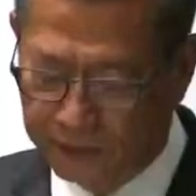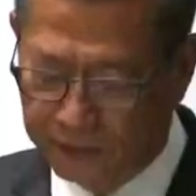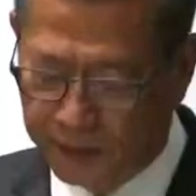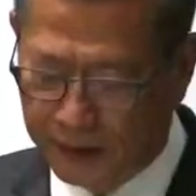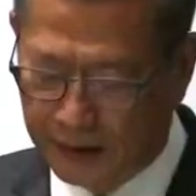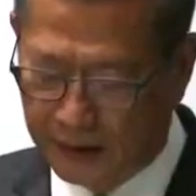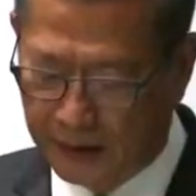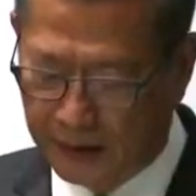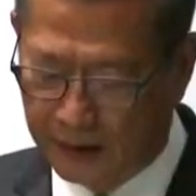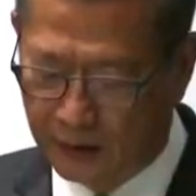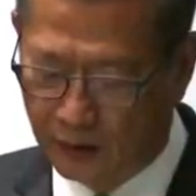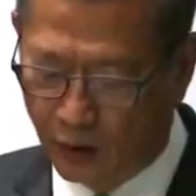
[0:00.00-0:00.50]

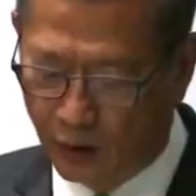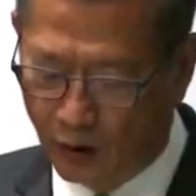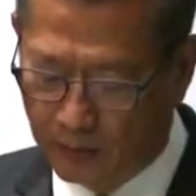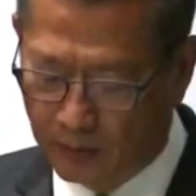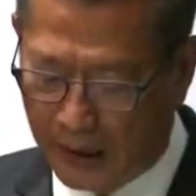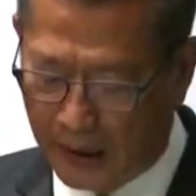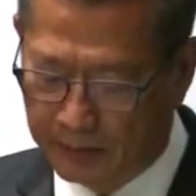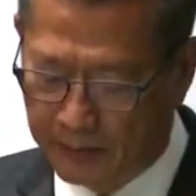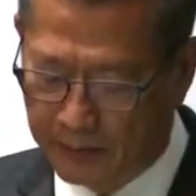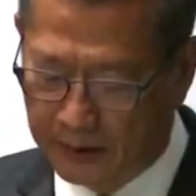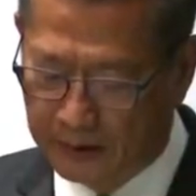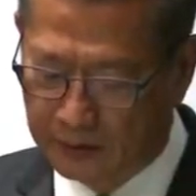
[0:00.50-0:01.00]
2021,
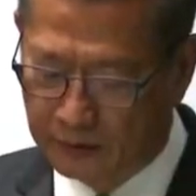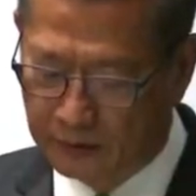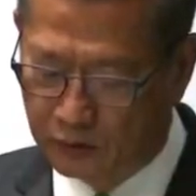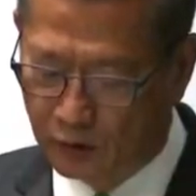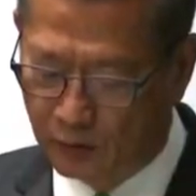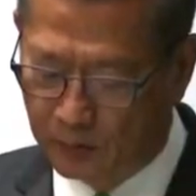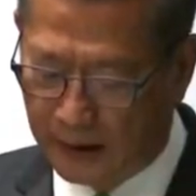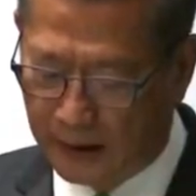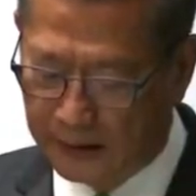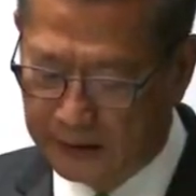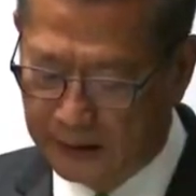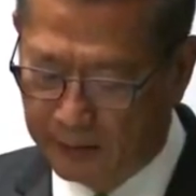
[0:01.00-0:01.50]

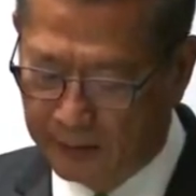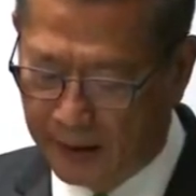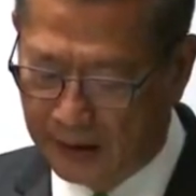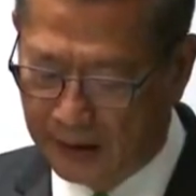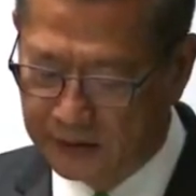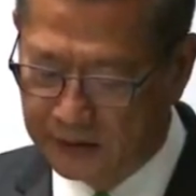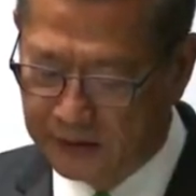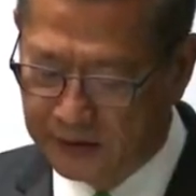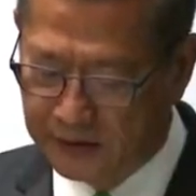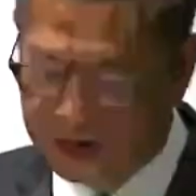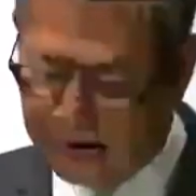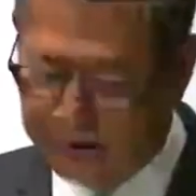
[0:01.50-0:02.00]
subject to a
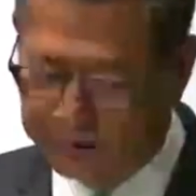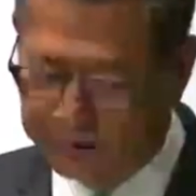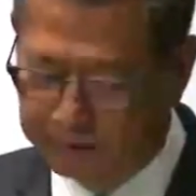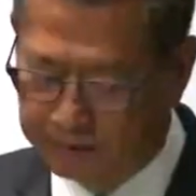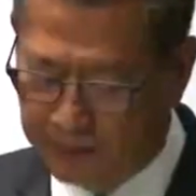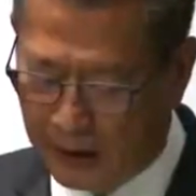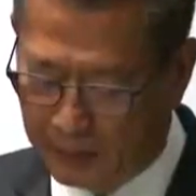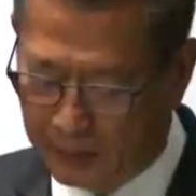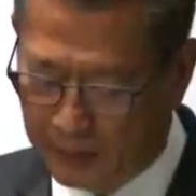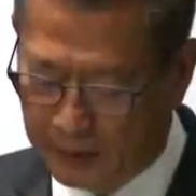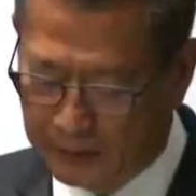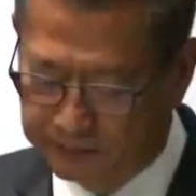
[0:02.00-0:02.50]
monthly ceiling
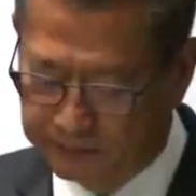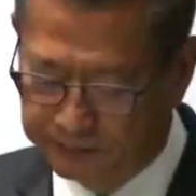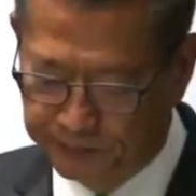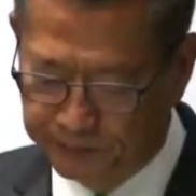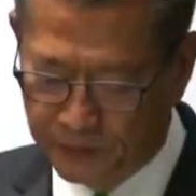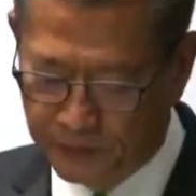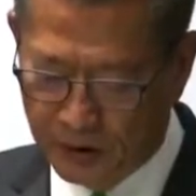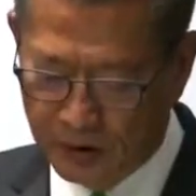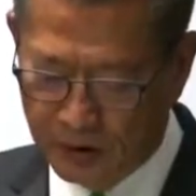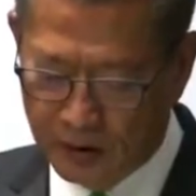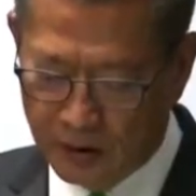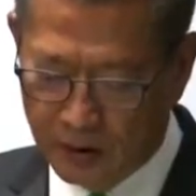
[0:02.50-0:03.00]
of
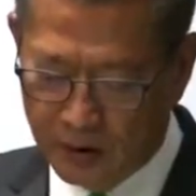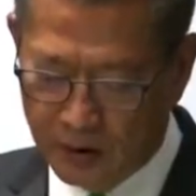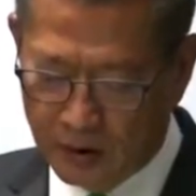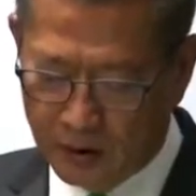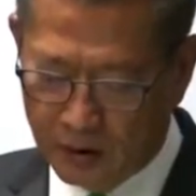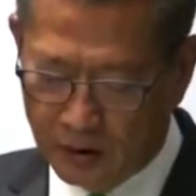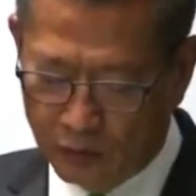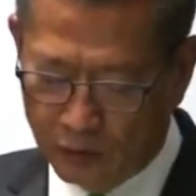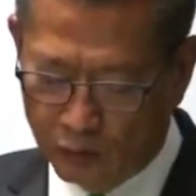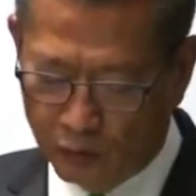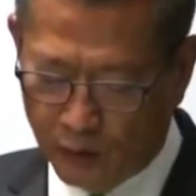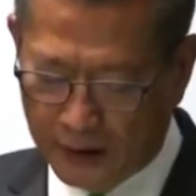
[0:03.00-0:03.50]
$20,000
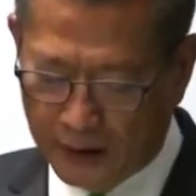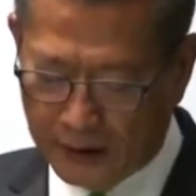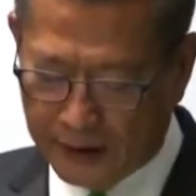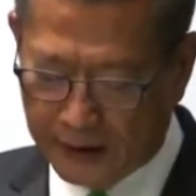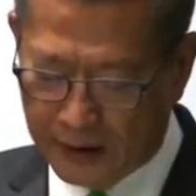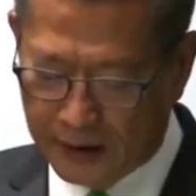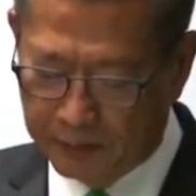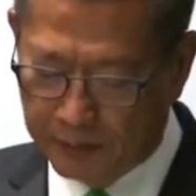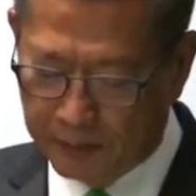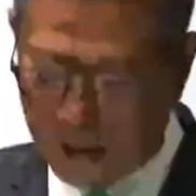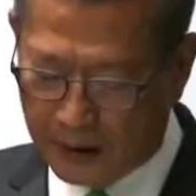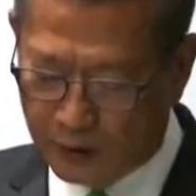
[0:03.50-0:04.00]
and
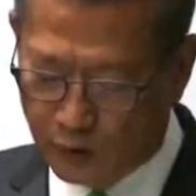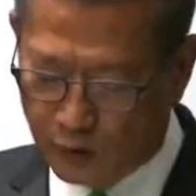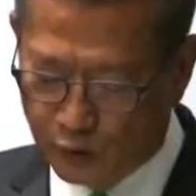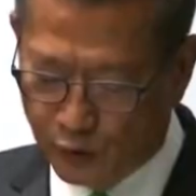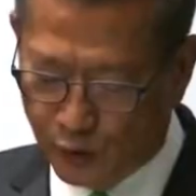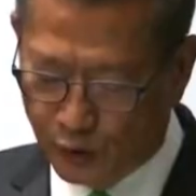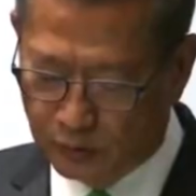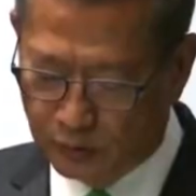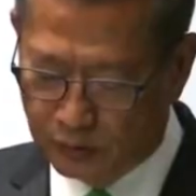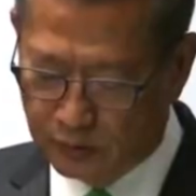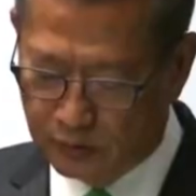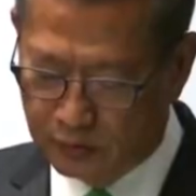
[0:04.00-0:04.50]

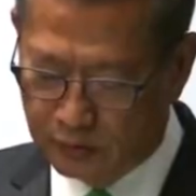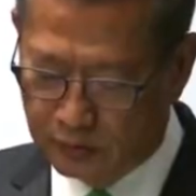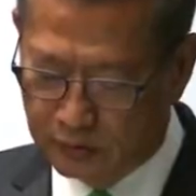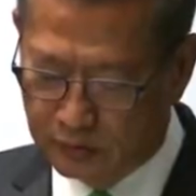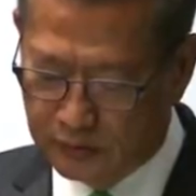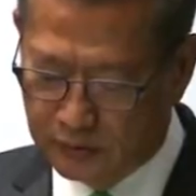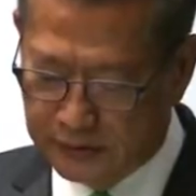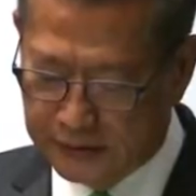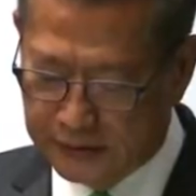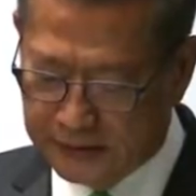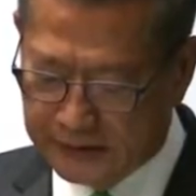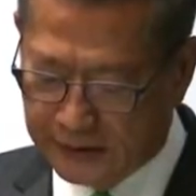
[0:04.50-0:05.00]

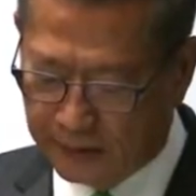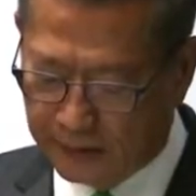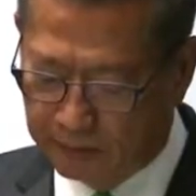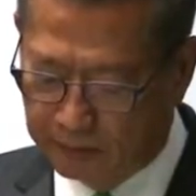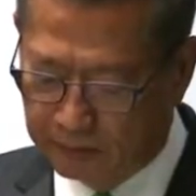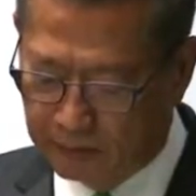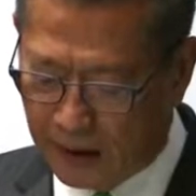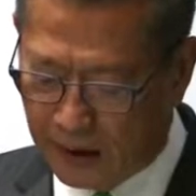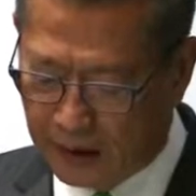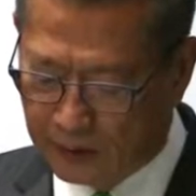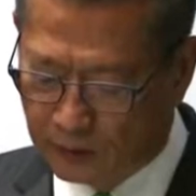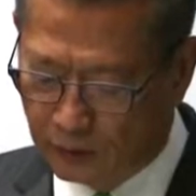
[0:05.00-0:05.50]
$12,500
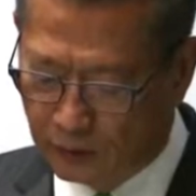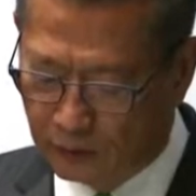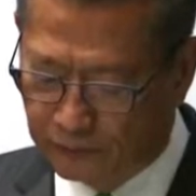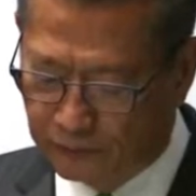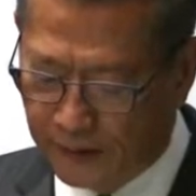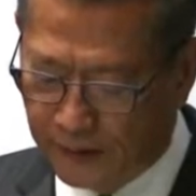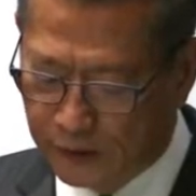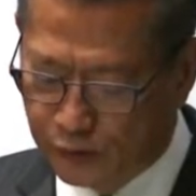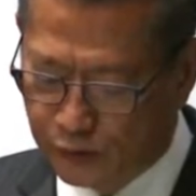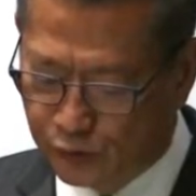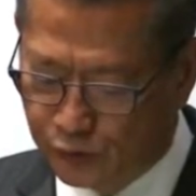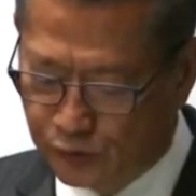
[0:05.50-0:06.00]
respectively per
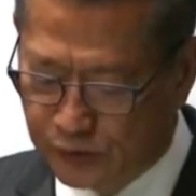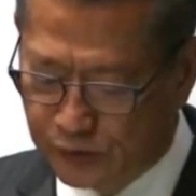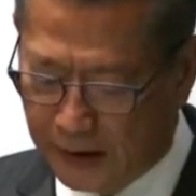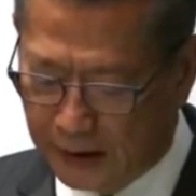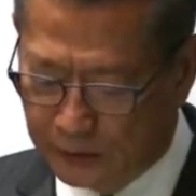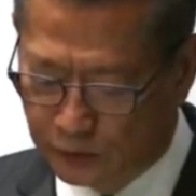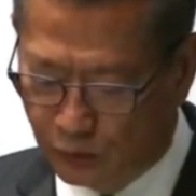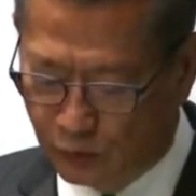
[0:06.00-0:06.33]
household.